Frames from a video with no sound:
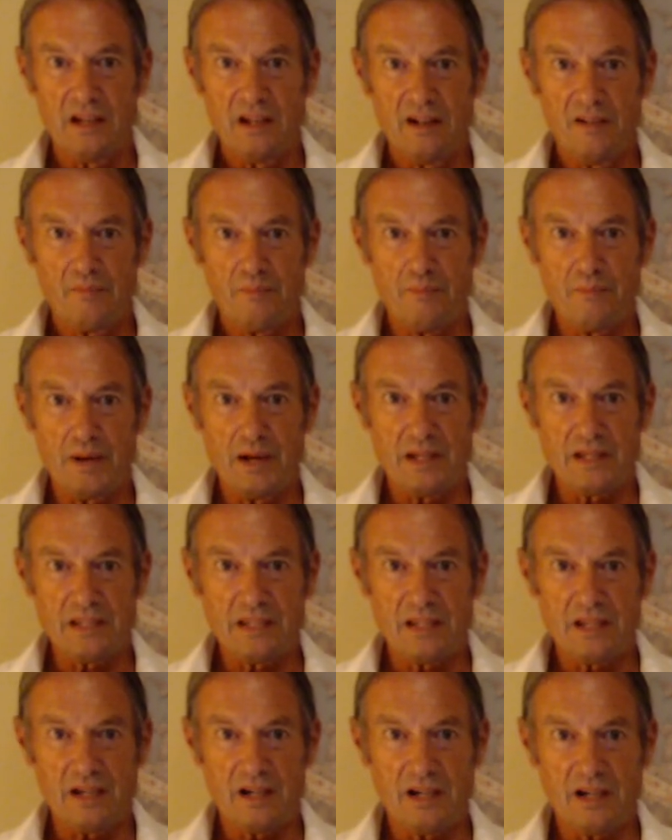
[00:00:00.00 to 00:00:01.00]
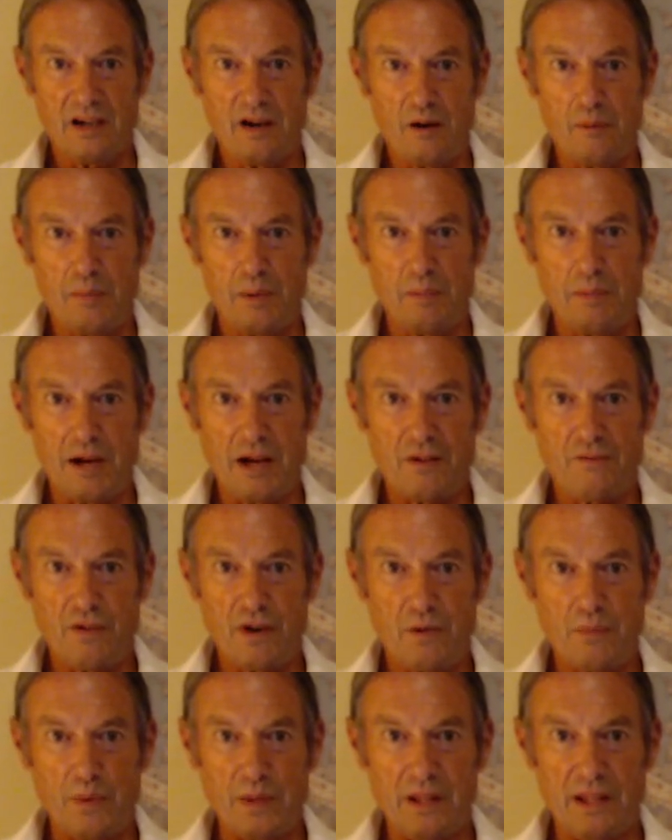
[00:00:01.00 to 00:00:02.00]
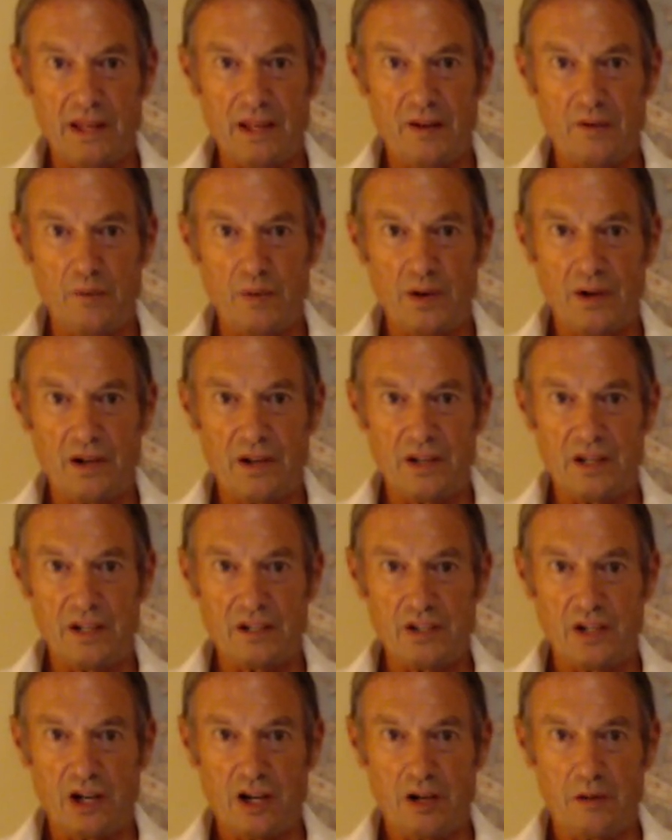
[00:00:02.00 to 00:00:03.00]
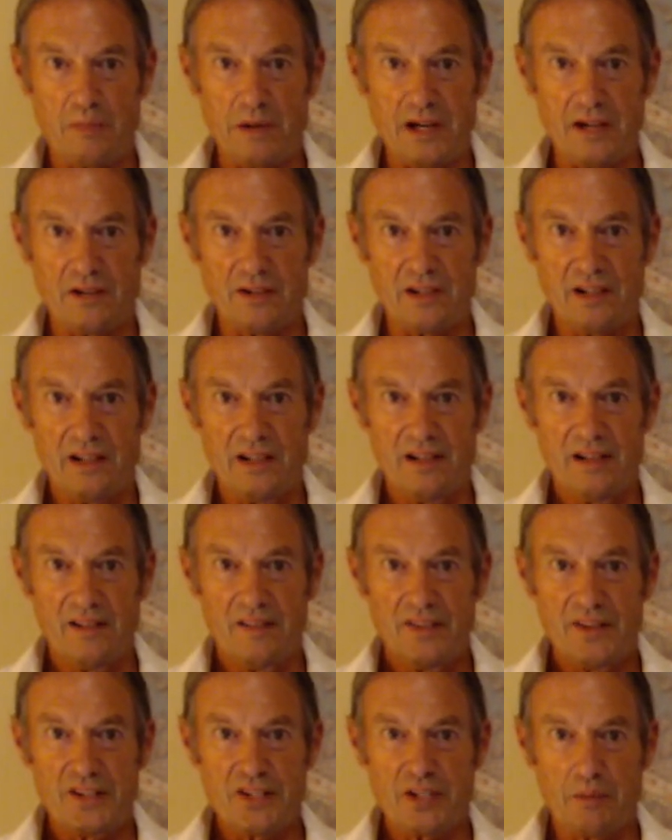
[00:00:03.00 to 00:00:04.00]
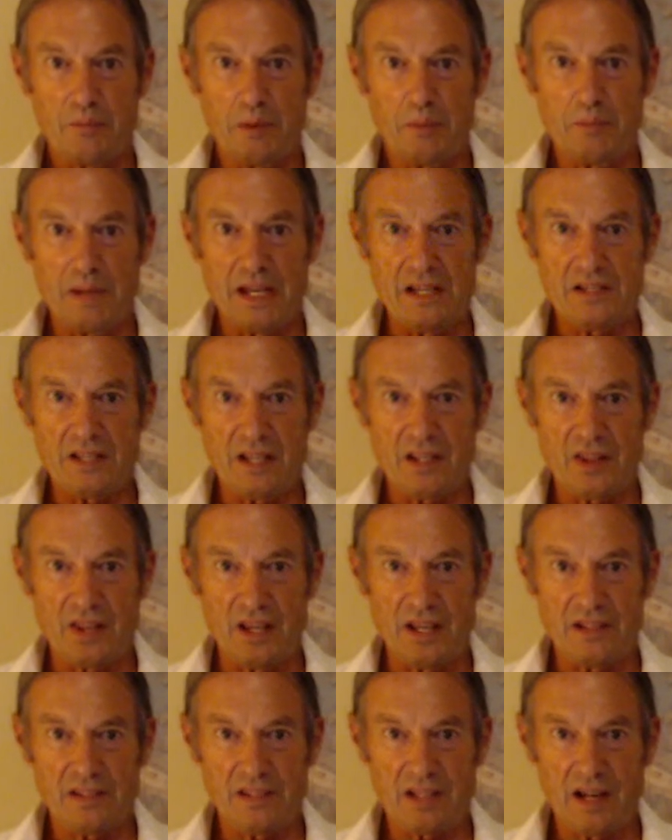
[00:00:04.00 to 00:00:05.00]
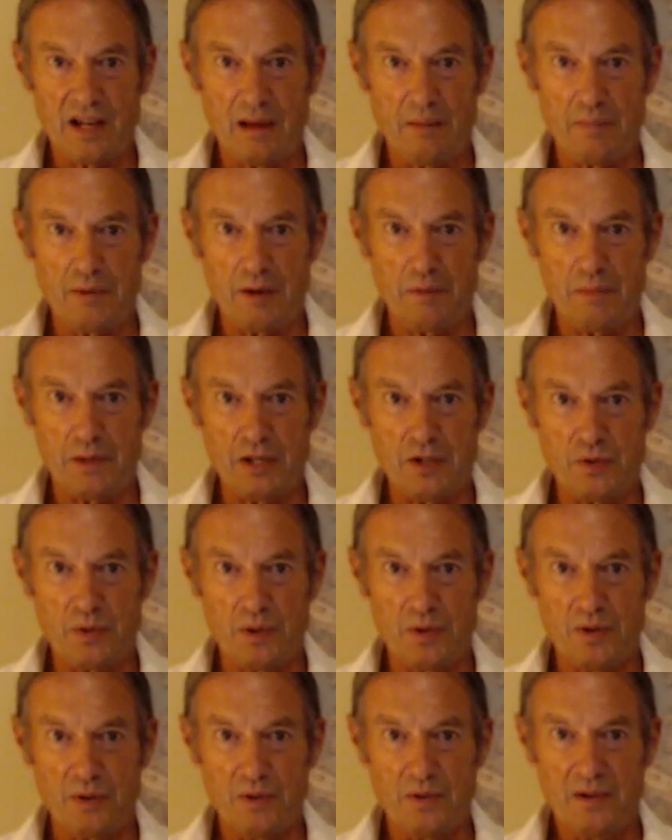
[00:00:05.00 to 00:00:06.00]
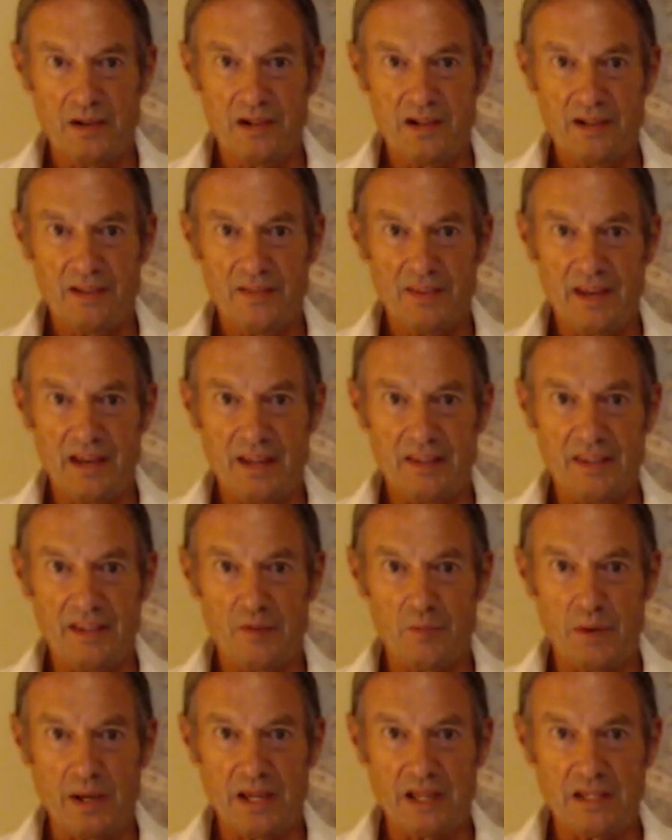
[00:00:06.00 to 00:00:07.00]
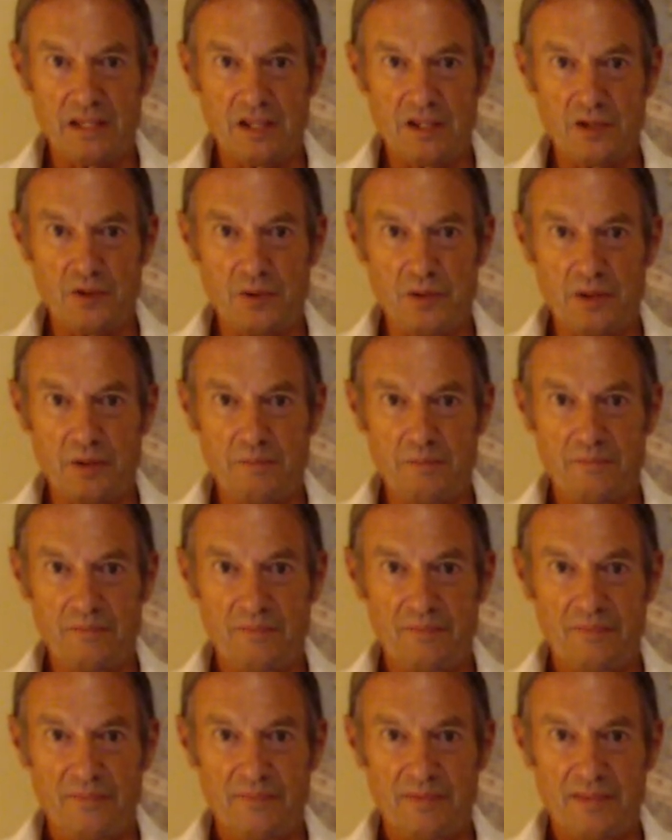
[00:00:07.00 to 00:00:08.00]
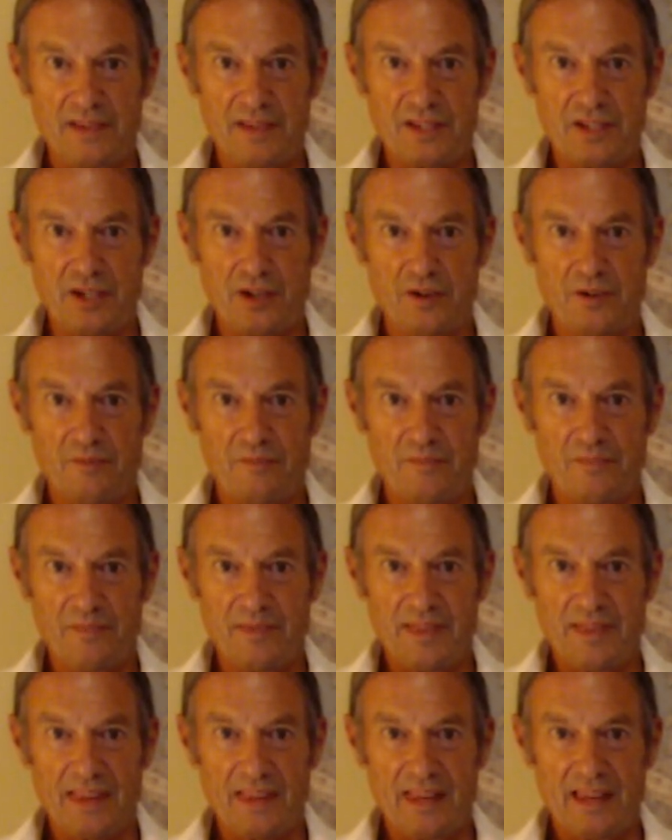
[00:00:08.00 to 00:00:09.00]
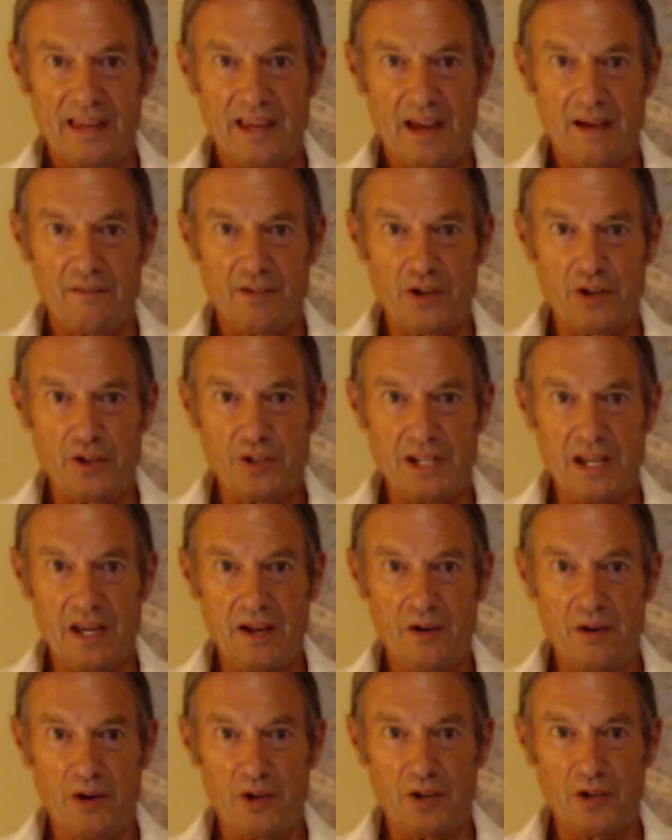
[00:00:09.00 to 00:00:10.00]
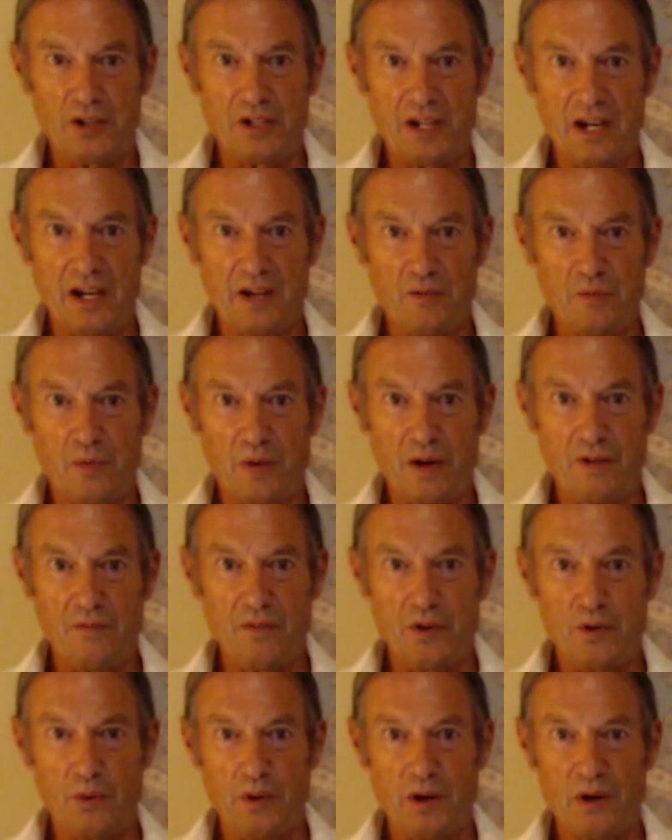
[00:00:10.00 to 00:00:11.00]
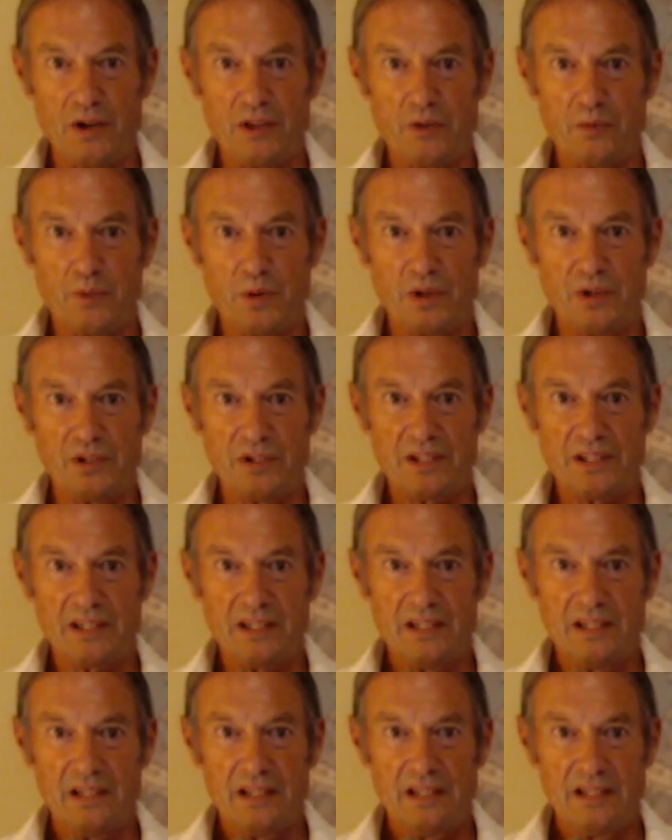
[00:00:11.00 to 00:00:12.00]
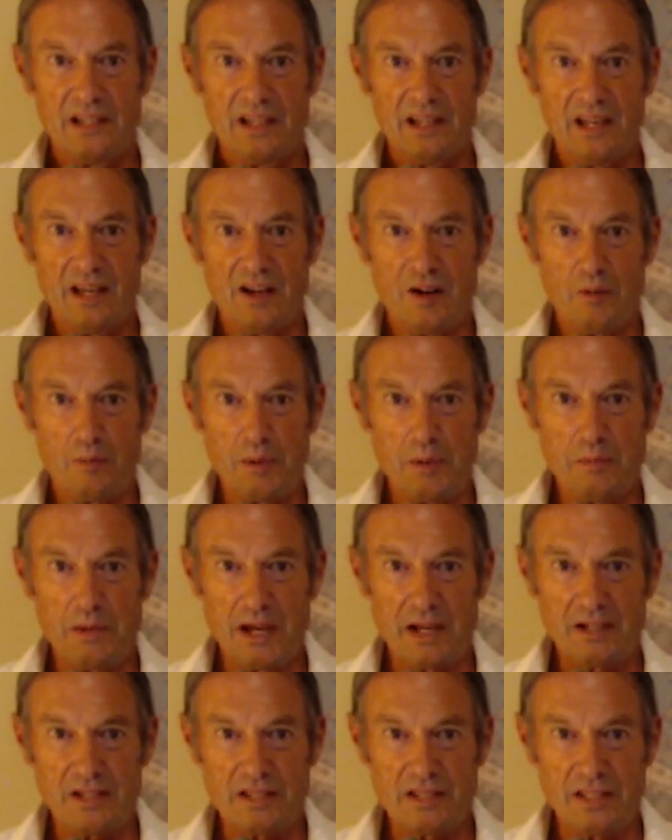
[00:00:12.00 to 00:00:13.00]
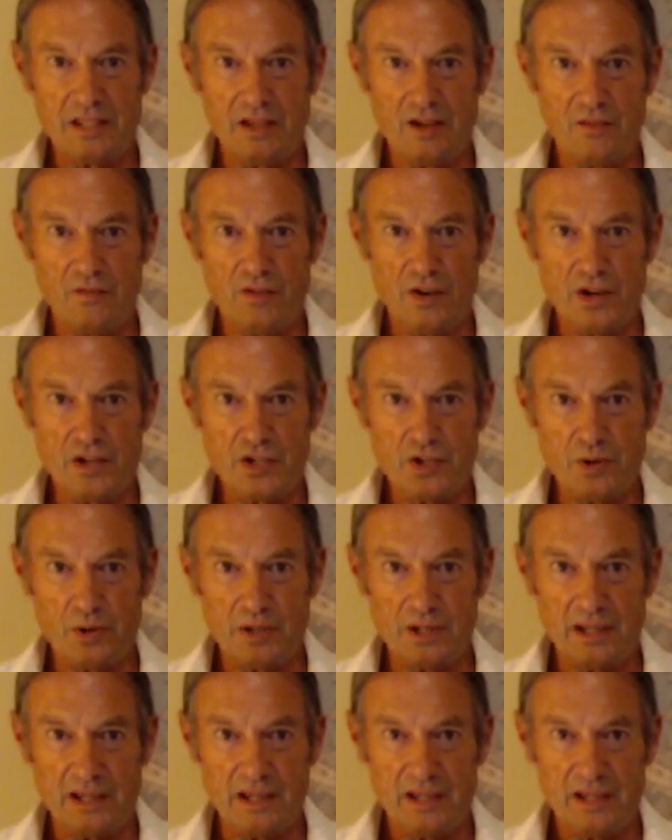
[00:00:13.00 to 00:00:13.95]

But I'll be back frequently, and we're going to talk about some amazing things that happen to be true. And then we get to do them. So have a good day or a good night wherever you are in the world. And I'll be back to see you very shortly.